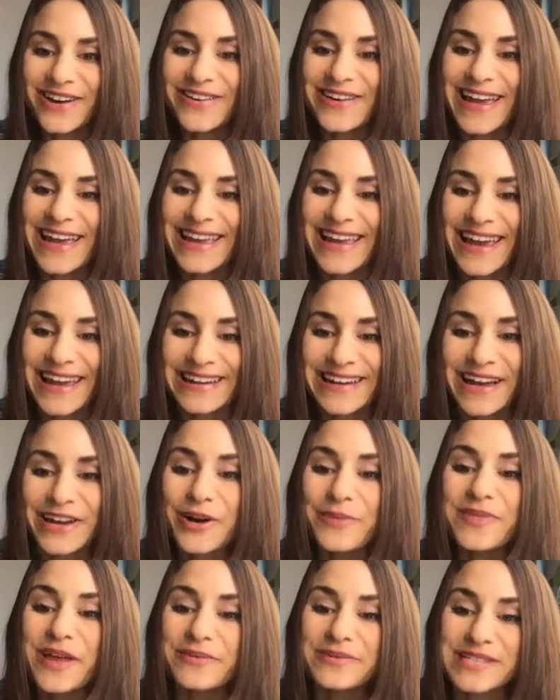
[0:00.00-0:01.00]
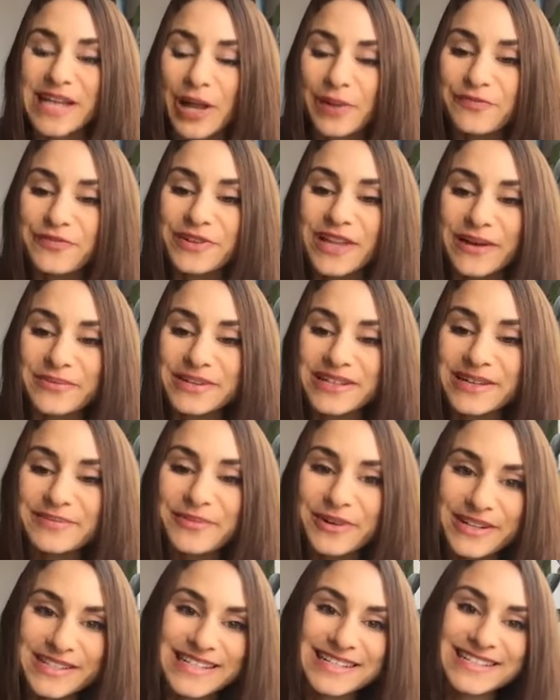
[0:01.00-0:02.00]
Okay, Katie, I hope that was helpful. I would
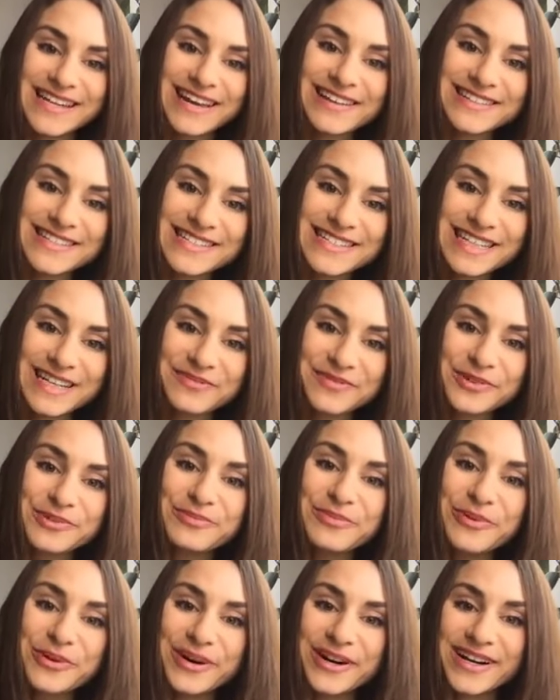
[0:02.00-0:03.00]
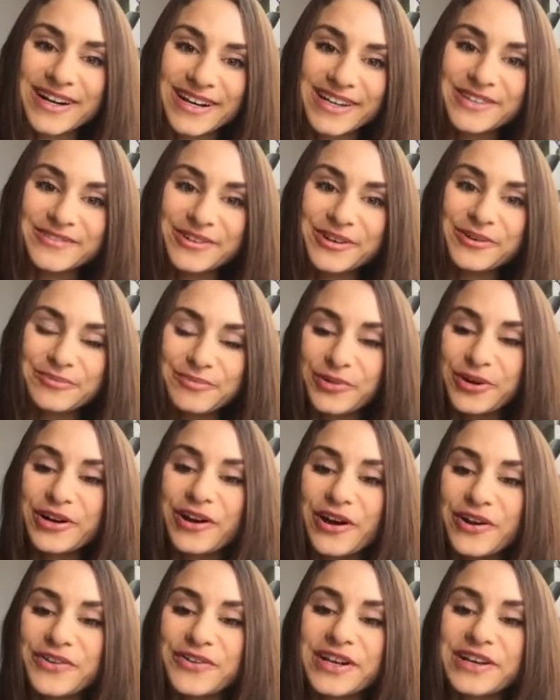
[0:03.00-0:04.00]
need more details to give you more, more
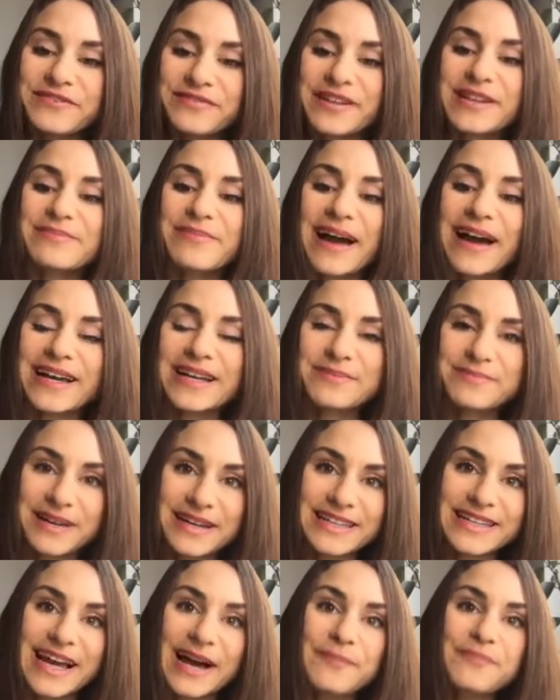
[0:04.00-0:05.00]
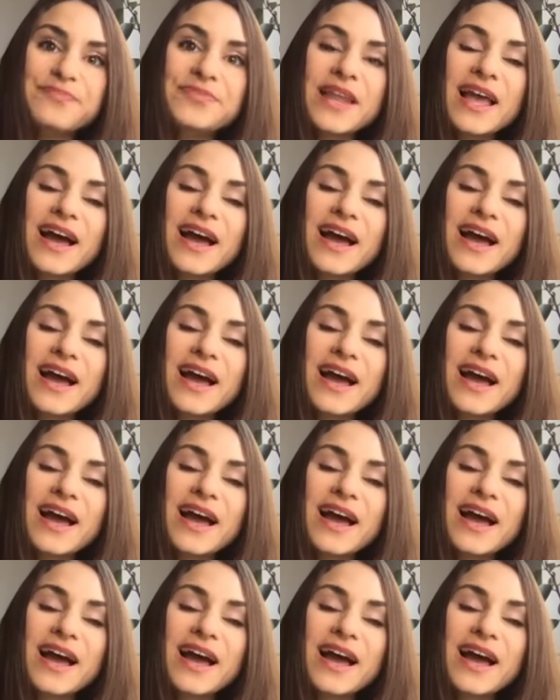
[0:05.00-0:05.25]
concrete feedback, but yeah.